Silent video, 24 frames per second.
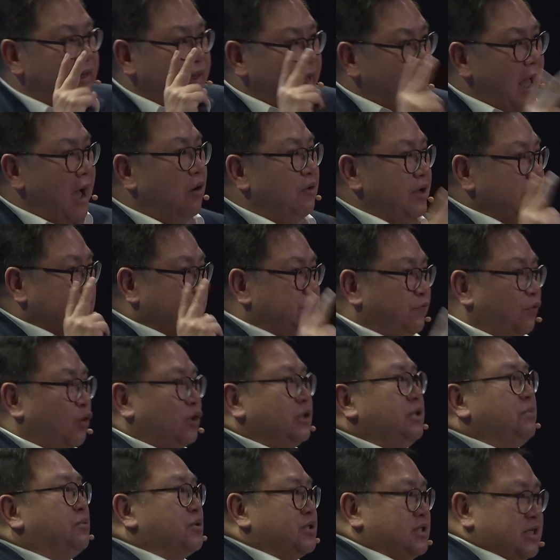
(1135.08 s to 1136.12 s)
now it's
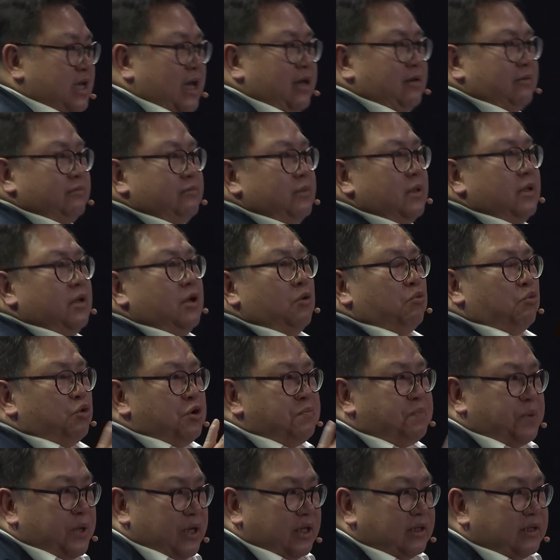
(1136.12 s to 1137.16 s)
40%.
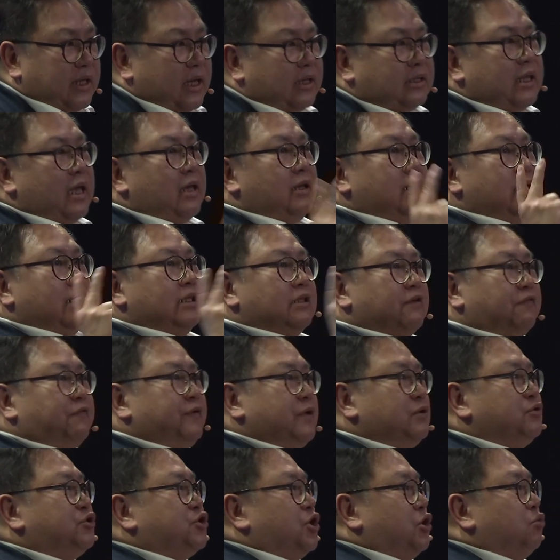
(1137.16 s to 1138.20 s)
We predict that in the
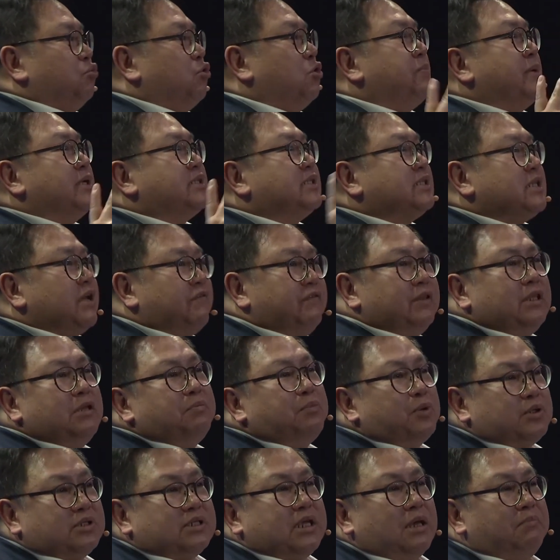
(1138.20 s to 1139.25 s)
future will be
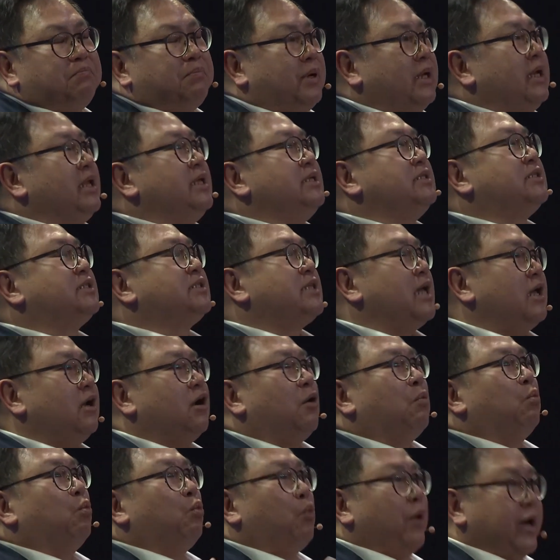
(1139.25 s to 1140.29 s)
70%. But instead
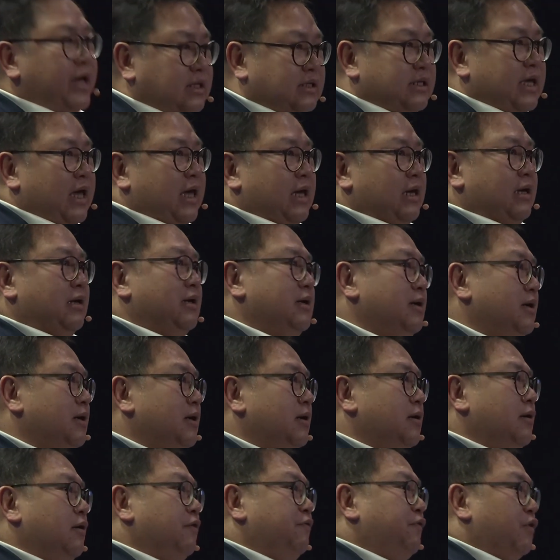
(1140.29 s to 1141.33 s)
of waiting
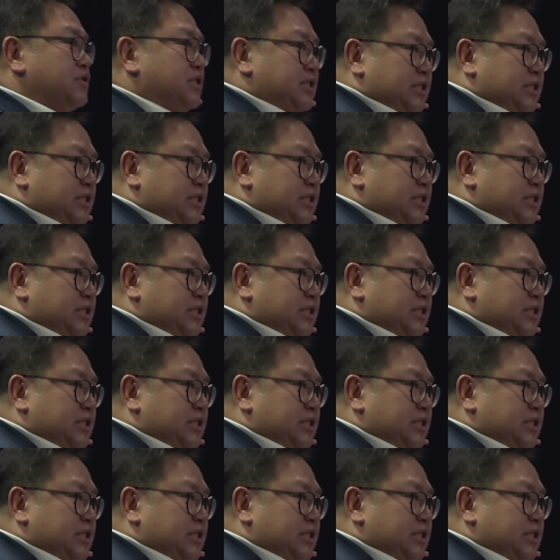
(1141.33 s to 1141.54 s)
for